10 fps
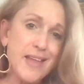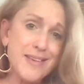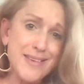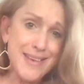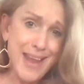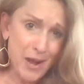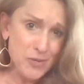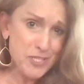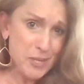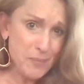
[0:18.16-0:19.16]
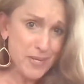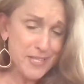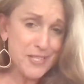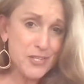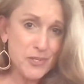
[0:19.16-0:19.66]
Now
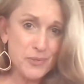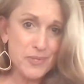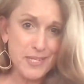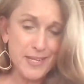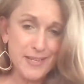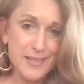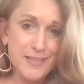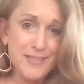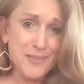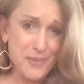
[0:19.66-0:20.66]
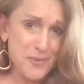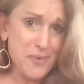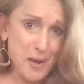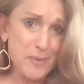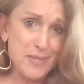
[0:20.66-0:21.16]
somebody's accusing Tony
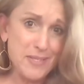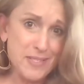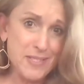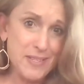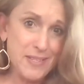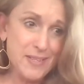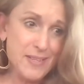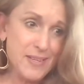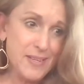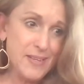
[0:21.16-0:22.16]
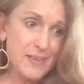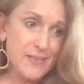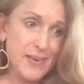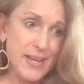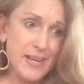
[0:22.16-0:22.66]
Robbins,
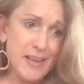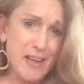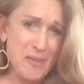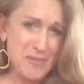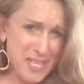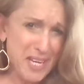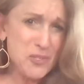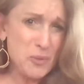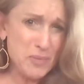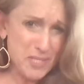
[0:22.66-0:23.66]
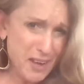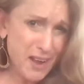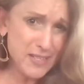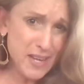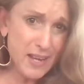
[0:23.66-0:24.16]
right, of sexual
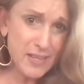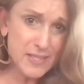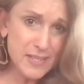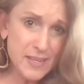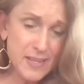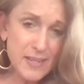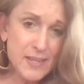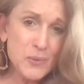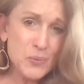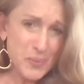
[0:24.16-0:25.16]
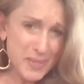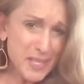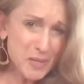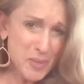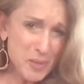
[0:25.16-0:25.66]
misconduct.
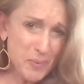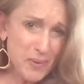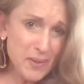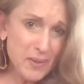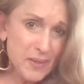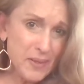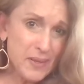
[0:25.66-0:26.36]
Really, people?